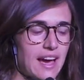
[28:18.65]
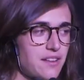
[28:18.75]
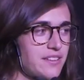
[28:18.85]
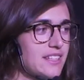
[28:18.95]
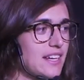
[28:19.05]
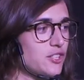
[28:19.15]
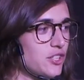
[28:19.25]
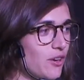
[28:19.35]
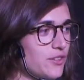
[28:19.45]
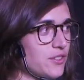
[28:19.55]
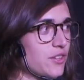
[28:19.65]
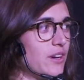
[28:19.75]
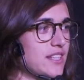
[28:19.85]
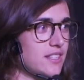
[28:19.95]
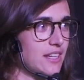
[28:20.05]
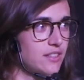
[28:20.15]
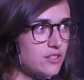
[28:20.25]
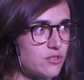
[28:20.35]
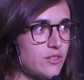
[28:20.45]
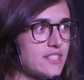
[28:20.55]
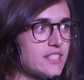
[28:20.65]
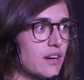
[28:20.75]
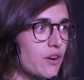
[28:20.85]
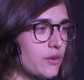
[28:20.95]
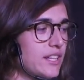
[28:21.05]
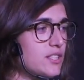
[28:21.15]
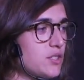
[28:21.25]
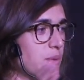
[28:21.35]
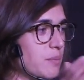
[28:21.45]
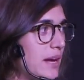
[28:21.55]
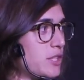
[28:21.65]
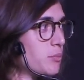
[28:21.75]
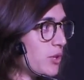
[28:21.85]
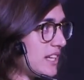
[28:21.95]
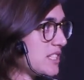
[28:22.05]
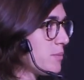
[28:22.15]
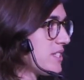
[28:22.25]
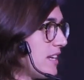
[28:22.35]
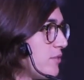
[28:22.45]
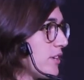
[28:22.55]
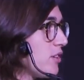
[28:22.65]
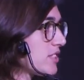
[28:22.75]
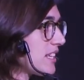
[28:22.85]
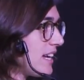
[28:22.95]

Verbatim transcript: And I think that shows, you know, as an industry, CRO needs to be much more customer-centric, because